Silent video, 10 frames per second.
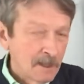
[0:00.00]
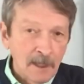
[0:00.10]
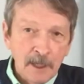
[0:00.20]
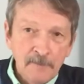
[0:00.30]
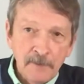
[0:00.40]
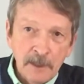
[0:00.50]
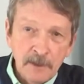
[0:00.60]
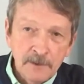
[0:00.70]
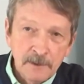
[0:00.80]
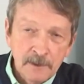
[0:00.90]
I
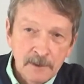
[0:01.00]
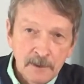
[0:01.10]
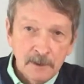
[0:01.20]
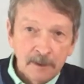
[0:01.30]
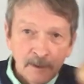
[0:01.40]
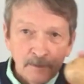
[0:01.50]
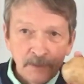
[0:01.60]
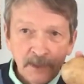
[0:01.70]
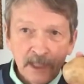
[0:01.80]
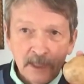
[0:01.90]
found
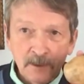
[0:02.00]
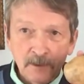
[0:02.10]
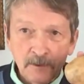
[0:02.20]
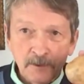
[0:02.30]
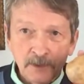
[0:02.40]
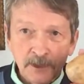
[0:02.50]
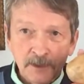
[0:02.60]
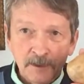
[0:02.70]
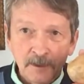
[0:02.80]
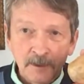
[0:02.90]
potatoes.
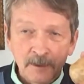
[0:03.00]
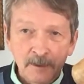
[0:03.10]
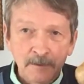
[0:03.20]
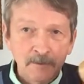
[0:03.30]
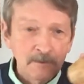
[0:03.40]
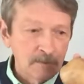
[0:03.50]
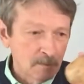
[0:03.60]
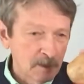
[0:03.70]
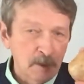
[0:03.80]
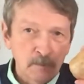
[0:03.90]

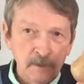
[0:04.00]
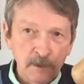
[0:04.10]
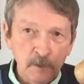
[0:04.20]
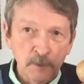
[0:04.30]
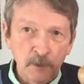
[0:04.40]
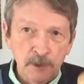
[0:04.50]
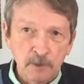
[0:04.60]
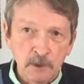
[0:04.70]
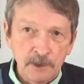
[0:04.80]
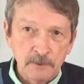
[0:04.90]
Well, there was more than
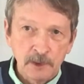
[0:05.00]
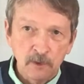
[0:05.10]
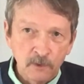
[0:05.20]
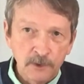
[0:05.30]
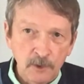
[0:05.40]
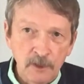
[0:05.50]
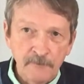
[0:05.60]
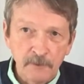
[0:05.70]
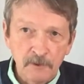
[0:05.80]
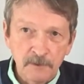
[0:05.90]
one. There's a whole drawer
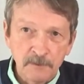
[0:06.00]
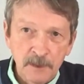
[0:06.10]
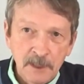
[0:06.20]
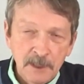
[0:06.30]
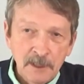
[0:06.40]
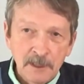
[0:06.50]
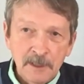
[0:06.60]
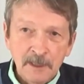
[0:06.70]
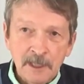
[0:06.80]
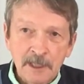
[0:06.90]
full of them.
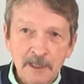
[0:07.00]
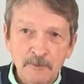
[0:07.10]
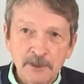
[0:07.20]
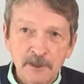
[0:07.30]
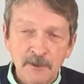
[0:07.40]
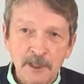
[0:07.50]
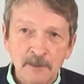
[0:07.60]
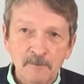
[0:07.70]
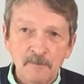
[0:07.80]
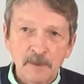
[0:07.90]
And it was great.
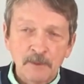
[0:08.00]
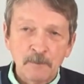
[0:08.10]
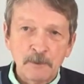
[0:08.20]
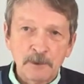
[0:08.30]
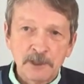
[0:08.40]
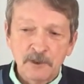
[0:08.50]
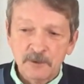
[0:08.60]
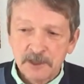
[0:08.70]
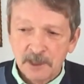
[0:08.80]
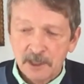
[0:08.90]
We were so
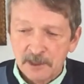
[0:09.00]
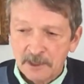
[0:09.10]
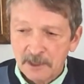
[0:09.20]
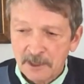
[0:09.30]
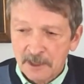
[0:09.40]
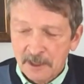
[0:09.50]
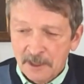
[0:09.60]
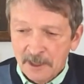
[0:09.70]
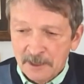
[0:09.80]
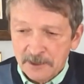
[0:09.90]
excited.
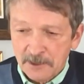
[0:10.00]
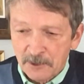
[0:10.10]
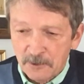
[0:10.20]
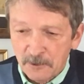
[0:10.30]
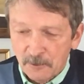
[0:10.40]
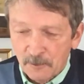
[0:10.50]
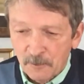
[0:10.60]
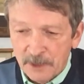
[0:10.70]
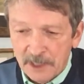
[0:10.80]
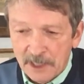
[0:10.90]
So
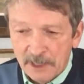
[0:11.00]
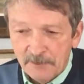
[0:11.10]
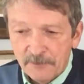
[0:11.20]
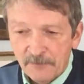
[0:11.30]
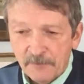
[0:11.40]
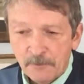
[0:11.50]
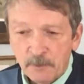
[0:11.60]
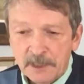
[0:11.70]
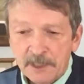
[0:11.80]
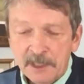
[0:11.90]
we had,
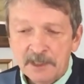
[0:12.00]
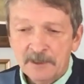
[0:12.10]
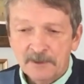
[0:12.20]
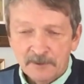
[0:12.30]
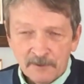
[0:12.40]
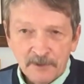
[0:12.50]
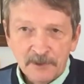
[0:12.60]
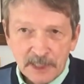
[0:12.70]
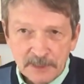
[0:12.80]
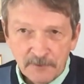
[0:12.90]
we ate
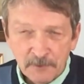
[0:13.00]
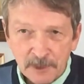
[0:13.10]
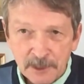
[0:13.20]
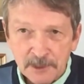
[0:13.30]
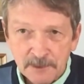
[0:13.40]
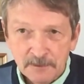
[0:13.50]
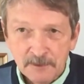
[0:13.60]
the next few days